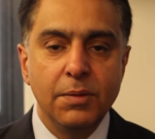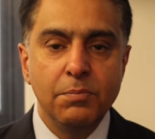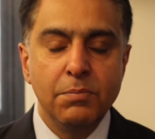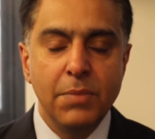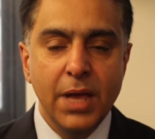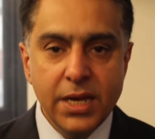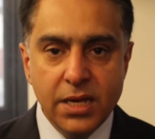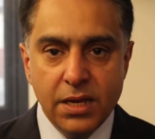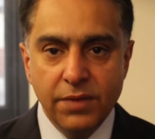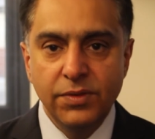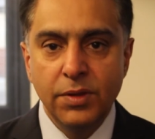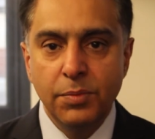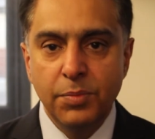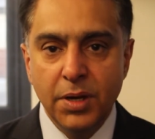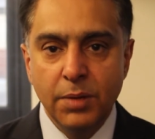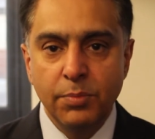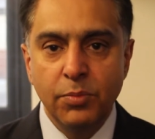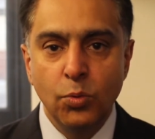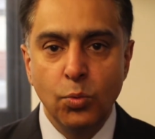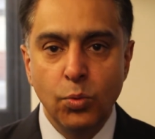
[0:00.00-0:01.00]
many of the
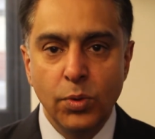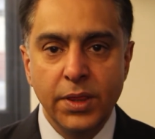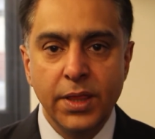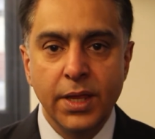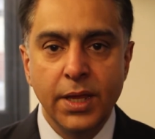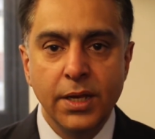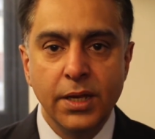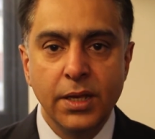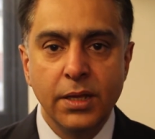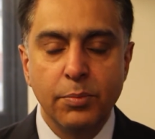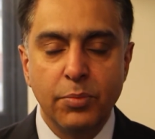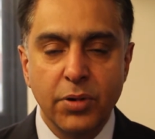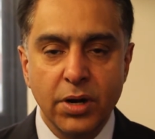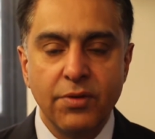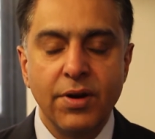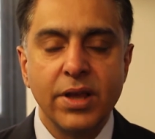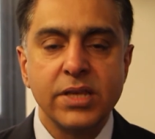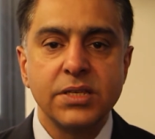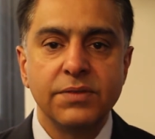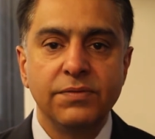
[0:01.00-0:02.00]
people within the
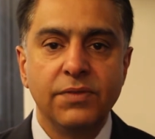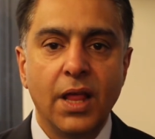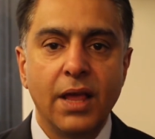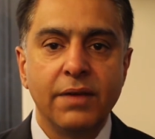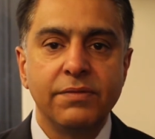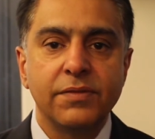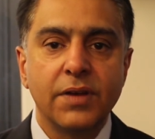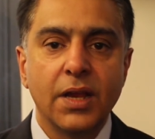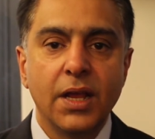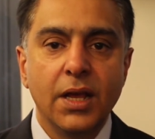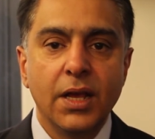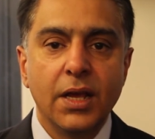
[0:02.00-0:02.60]
progressive left,